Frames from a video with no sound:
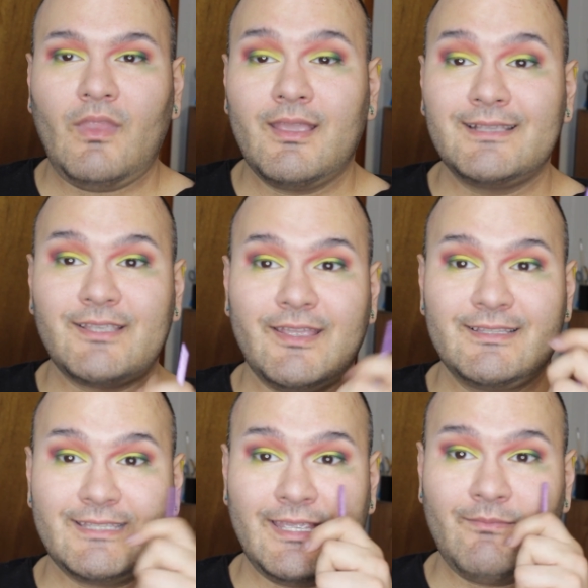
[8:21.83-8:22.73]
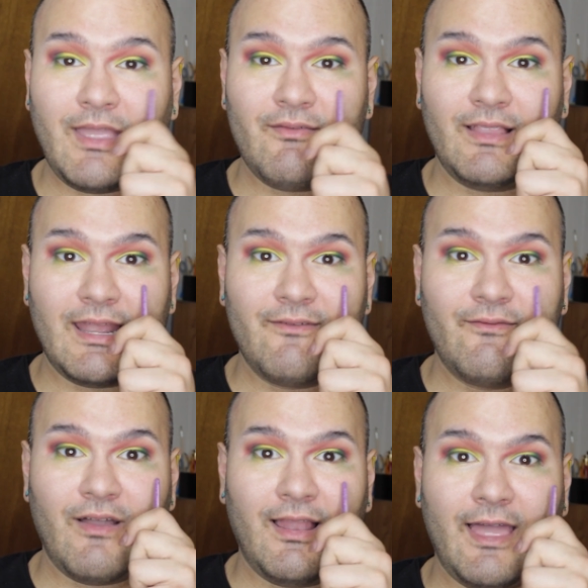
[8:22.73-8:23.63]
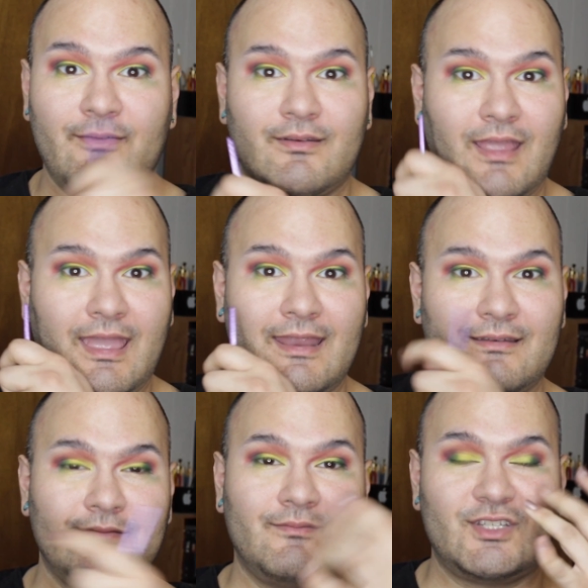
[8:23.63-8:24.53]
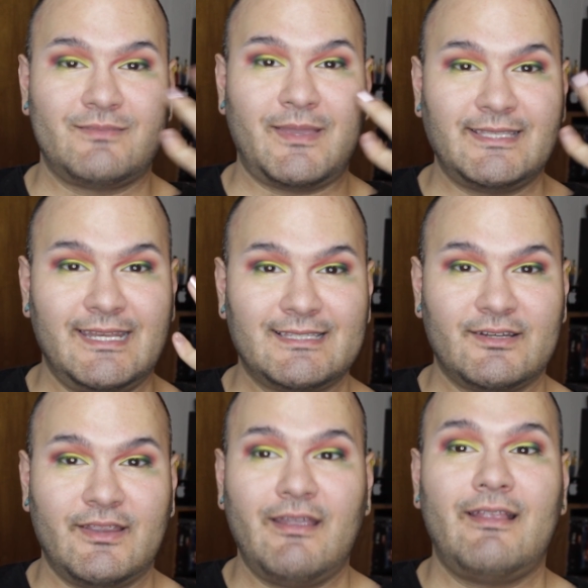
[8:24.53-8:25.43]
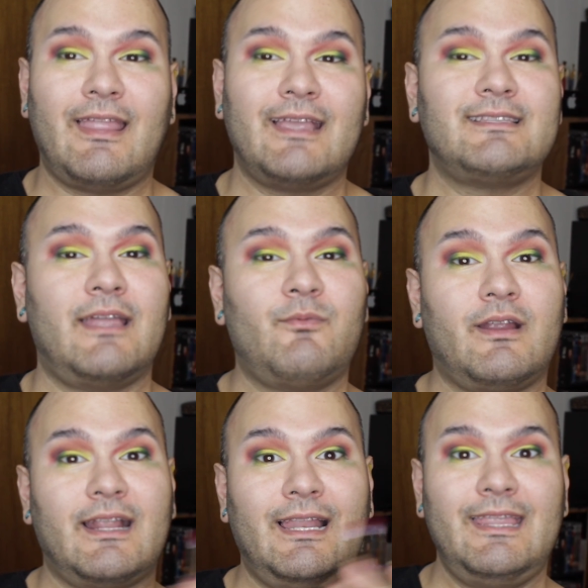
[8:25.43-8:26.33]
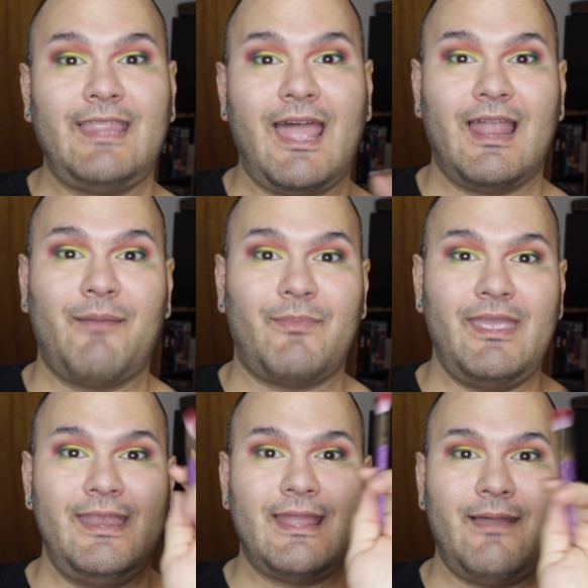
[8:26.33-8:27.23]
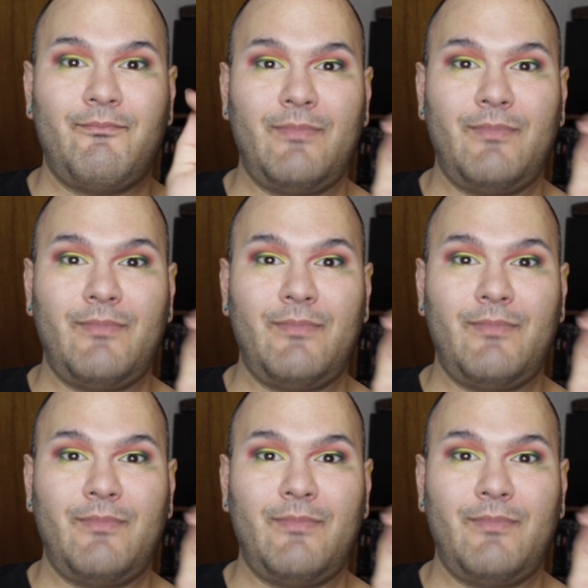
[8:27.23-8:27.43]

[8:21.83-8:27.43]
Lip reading: Okay, so you can see I have a lot of fallout and just messiness under here, and like I said, we're going to clean that up in a